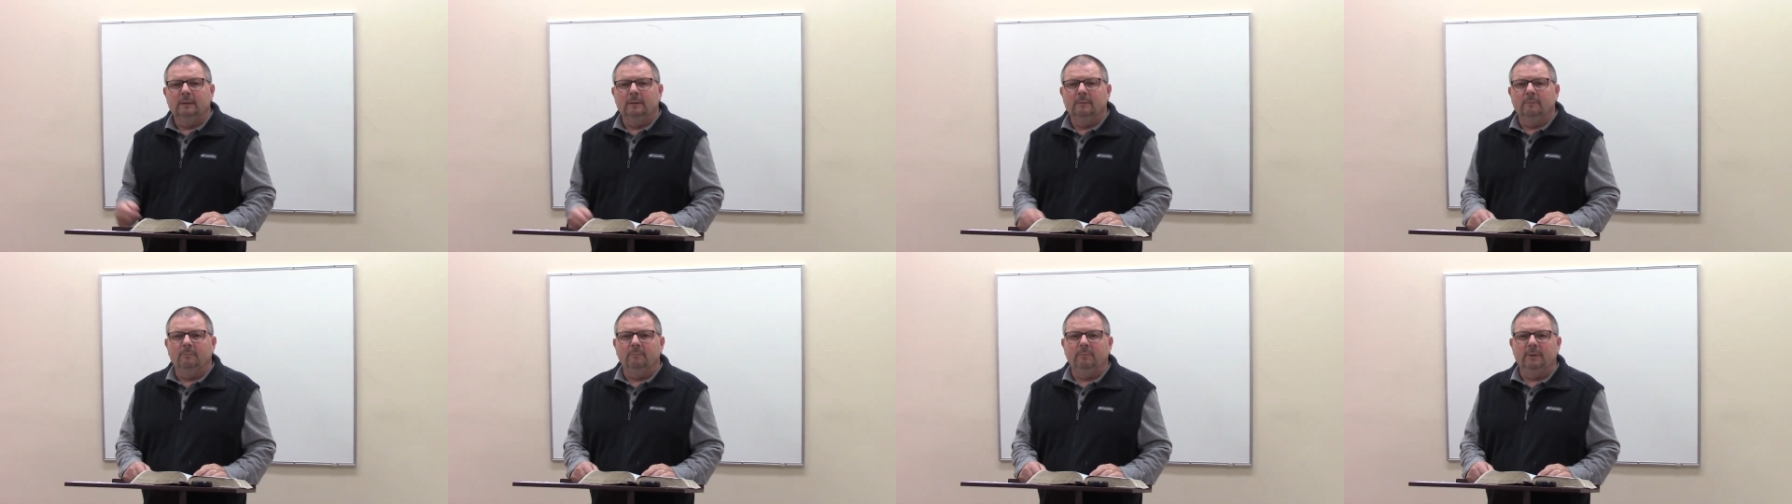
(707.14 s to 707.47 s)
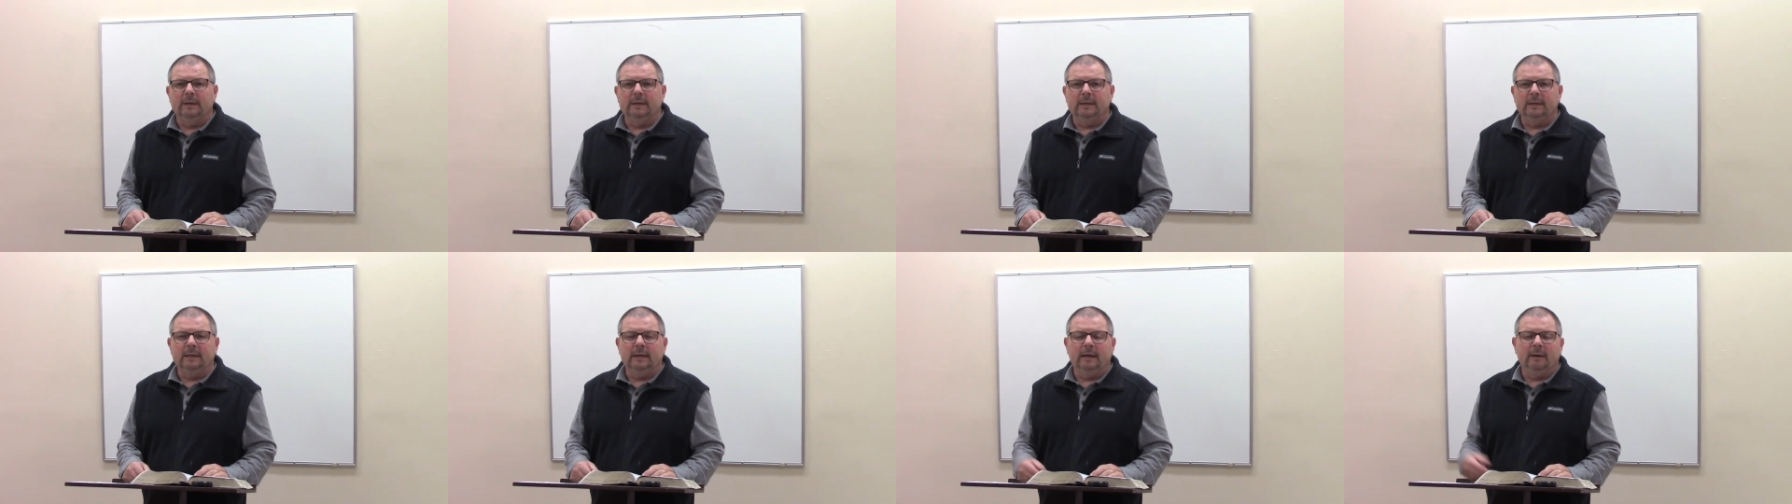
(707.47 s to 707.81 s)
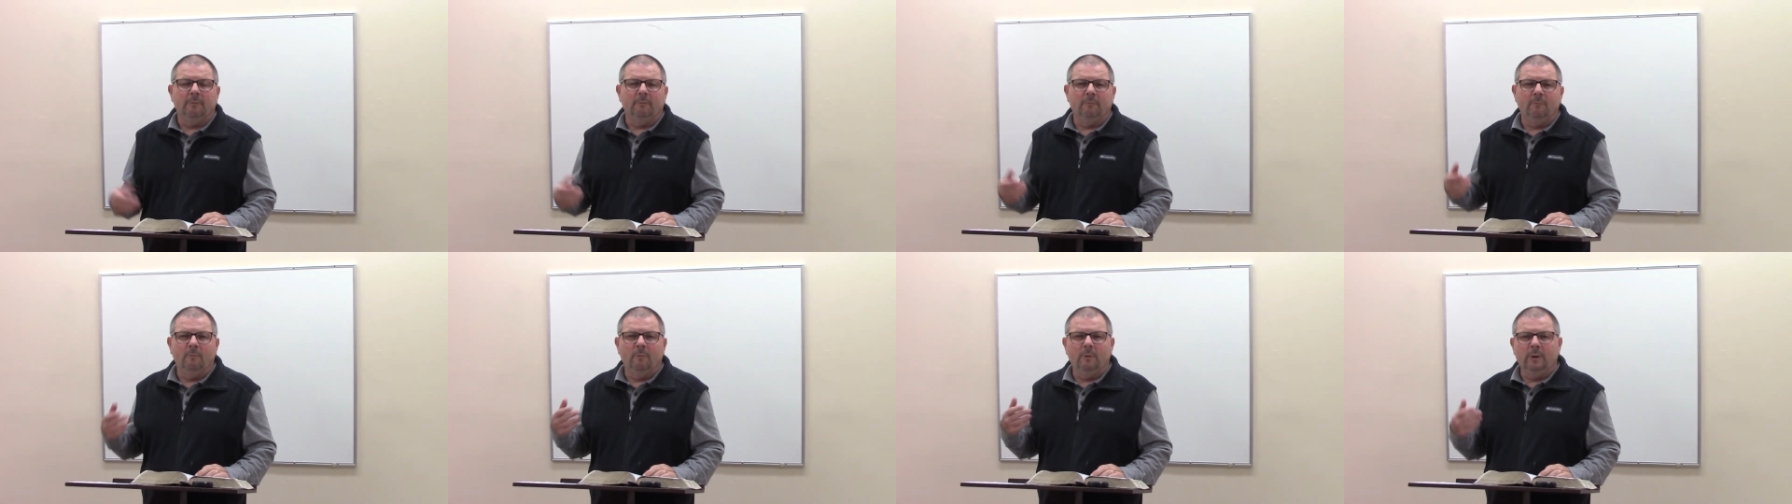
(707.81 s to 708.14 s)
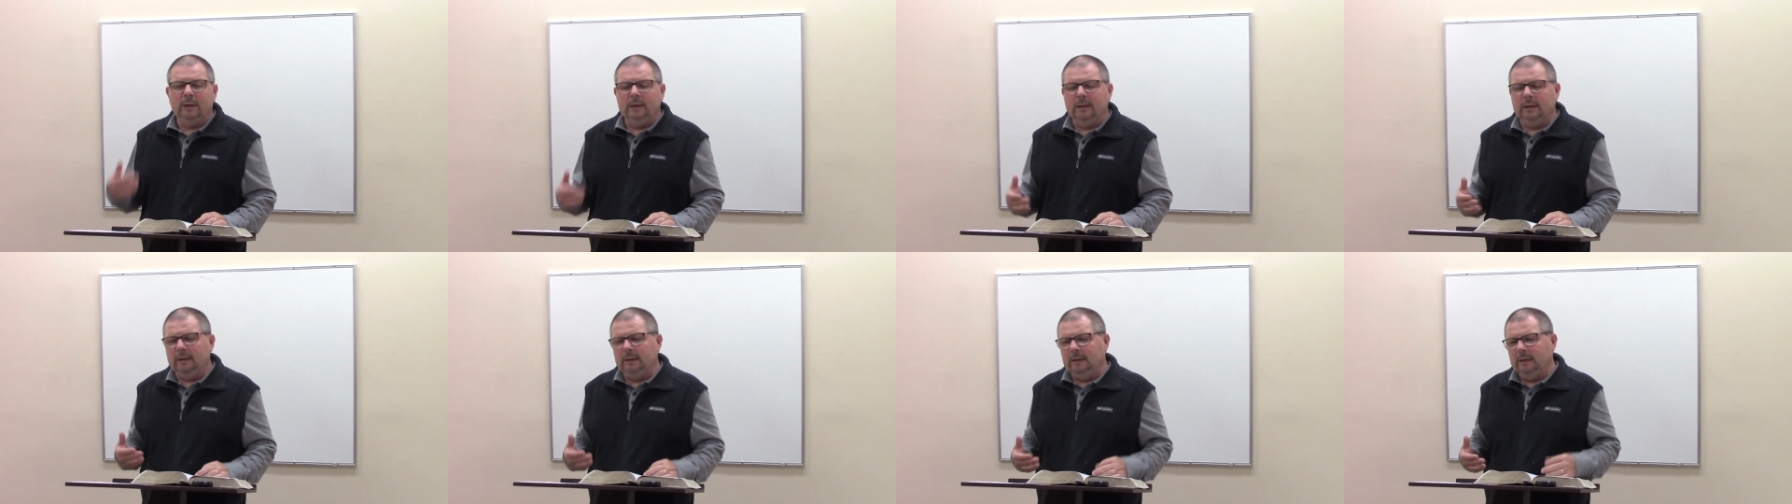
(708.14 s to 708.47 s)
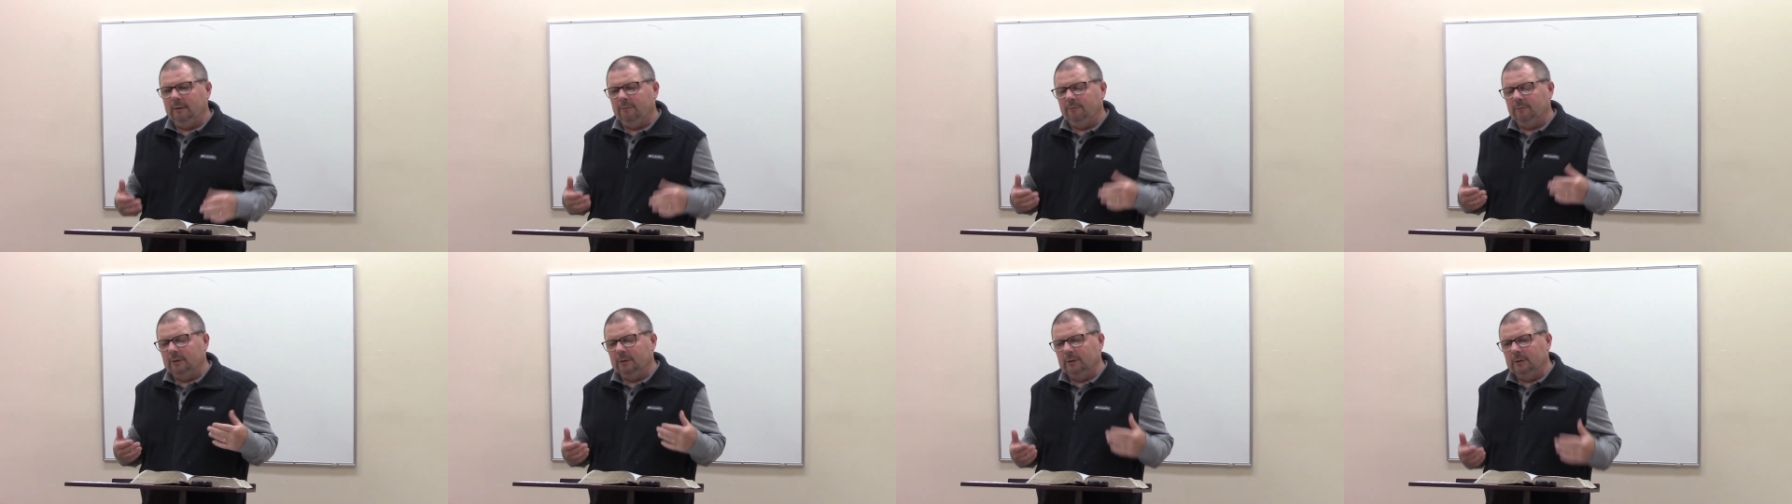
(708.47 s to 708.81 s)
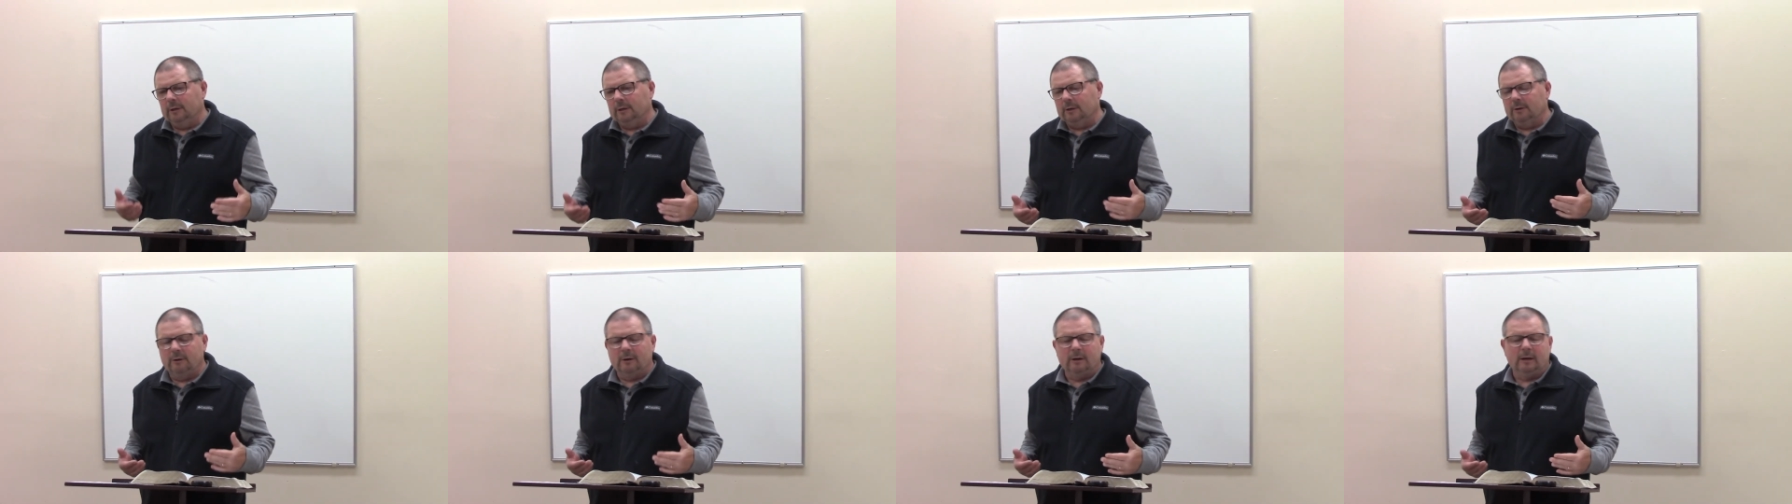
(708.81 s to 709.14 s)
But yet we, if you
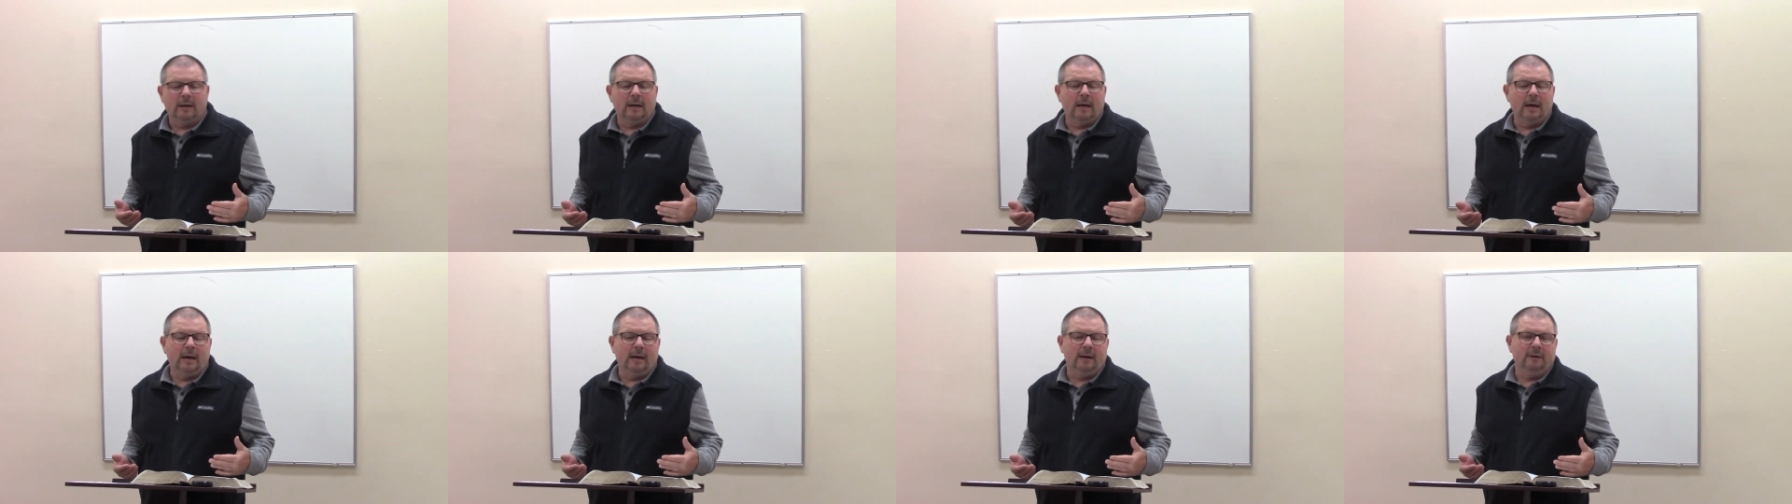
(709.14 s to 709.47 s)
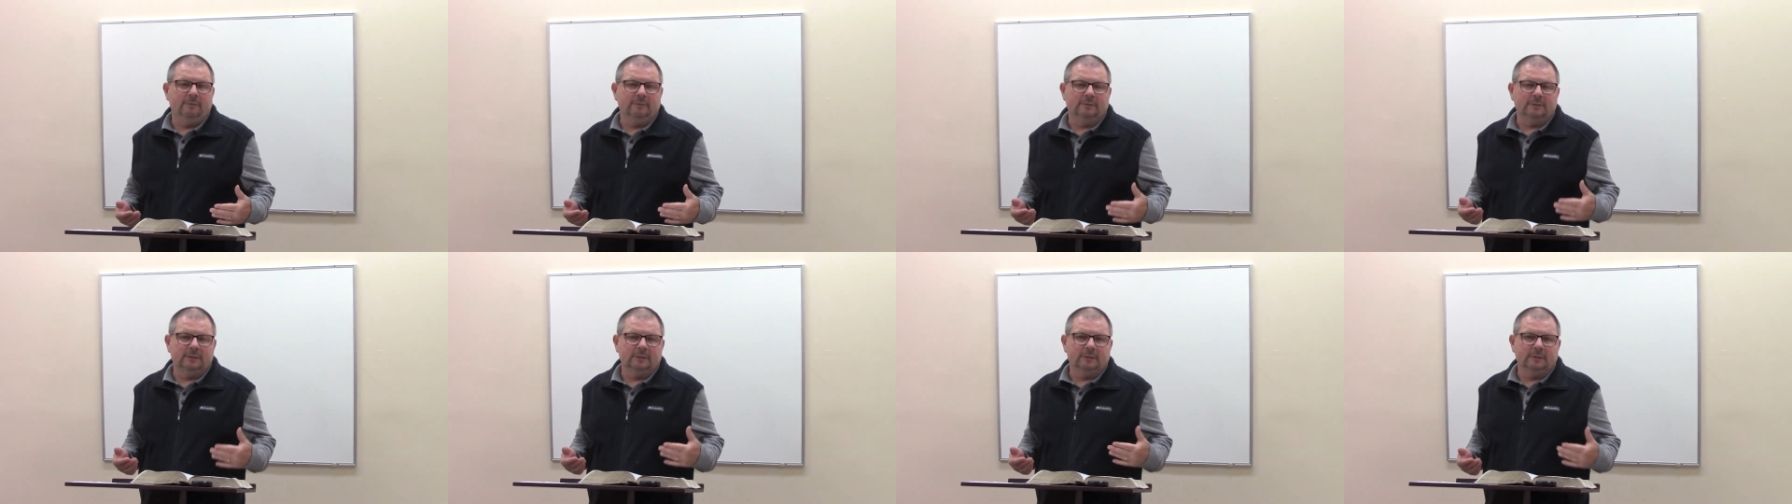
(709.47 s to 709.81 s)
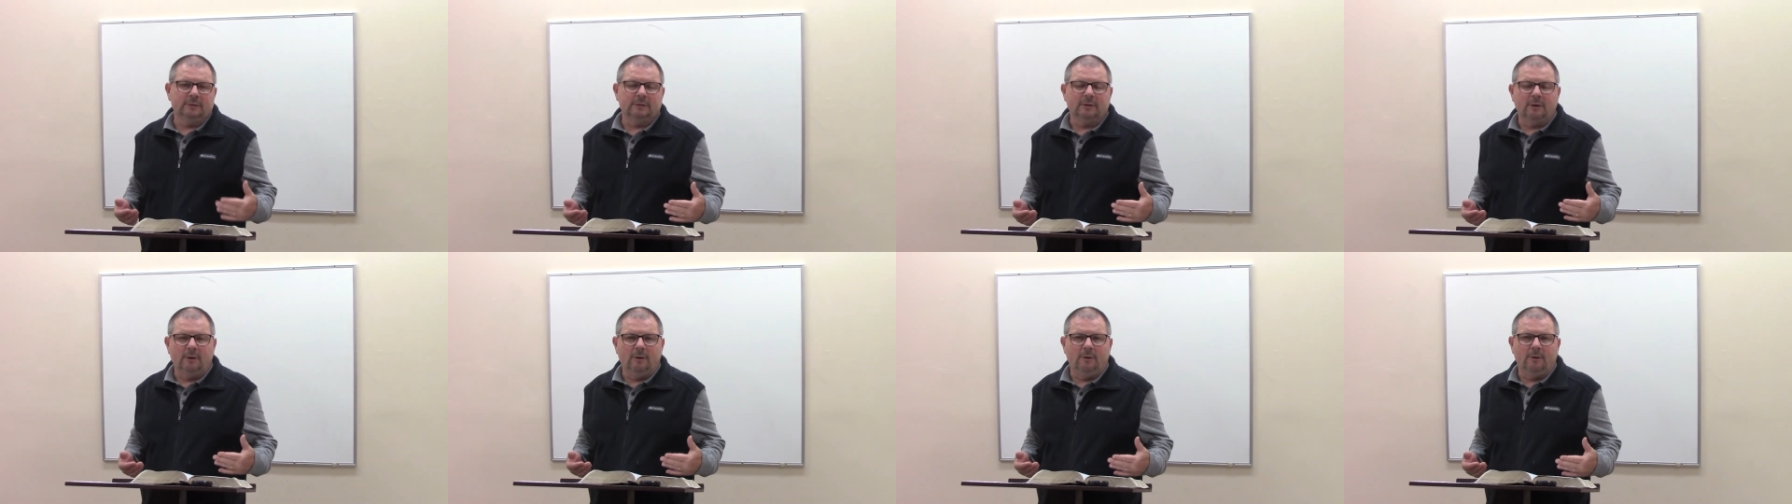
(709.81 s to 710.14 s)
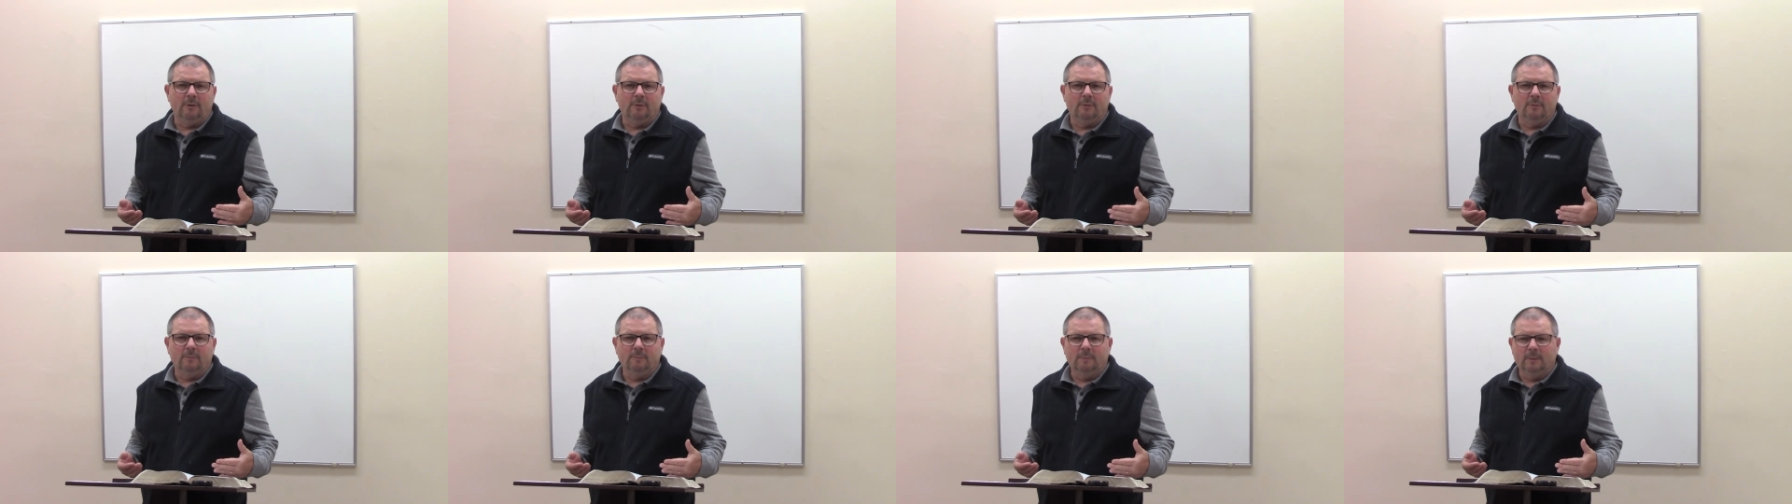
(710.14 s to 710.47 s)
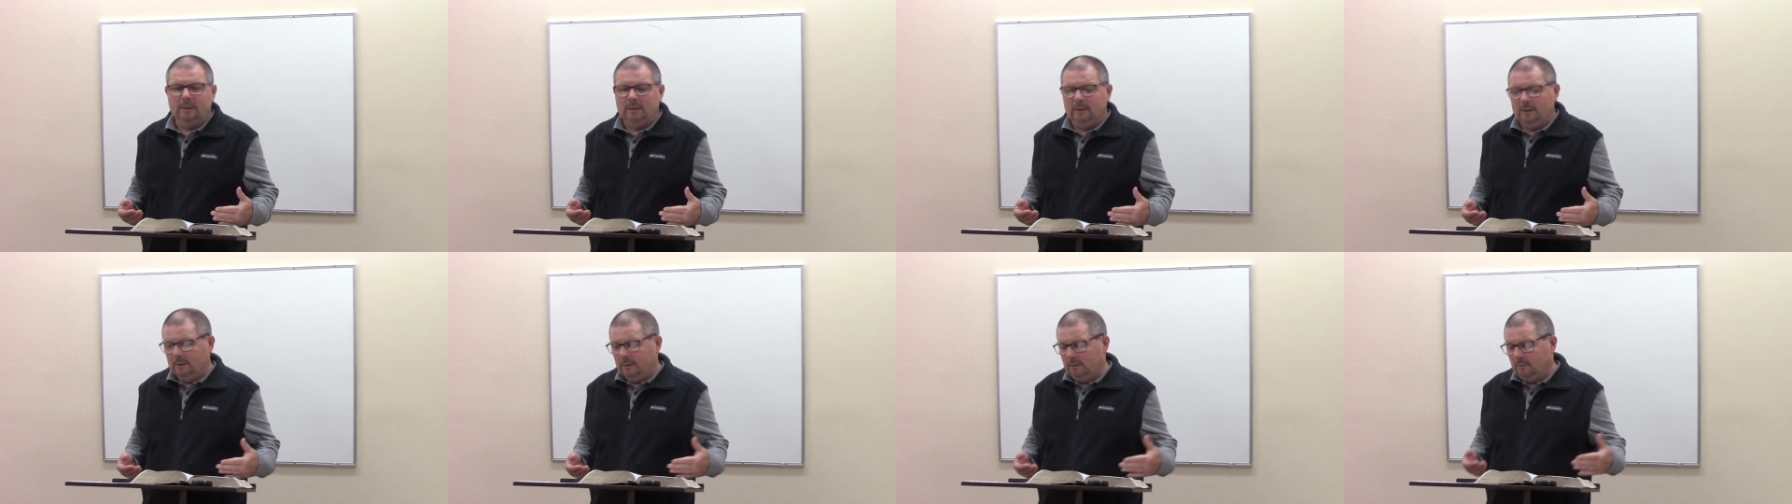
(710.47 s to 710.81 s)
look at our lives as a whole,